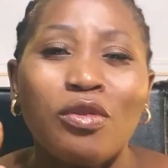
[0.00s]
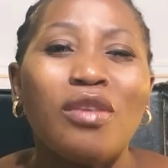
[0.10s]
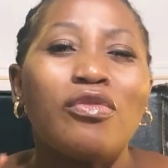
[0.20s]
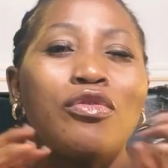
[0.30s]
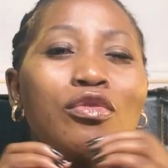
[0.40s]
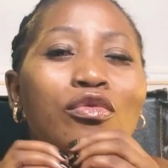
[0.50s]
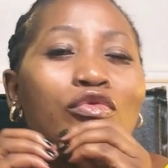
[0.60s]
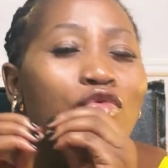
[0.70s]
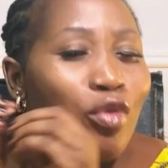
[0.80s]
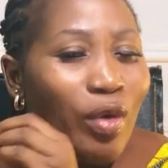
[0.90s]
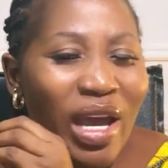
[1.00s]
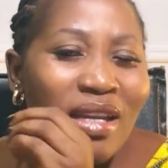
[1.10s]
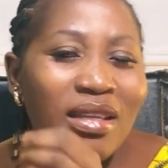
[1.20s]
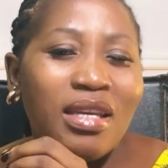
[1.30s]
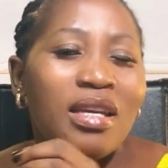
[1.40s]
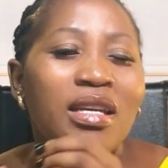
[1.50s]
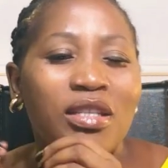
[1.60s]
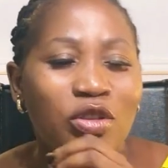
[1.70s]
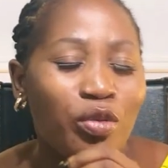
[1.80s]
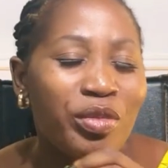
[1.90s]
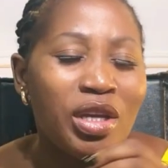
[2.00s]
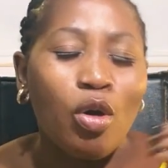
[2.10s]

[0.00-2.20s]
if you know anything in this domain,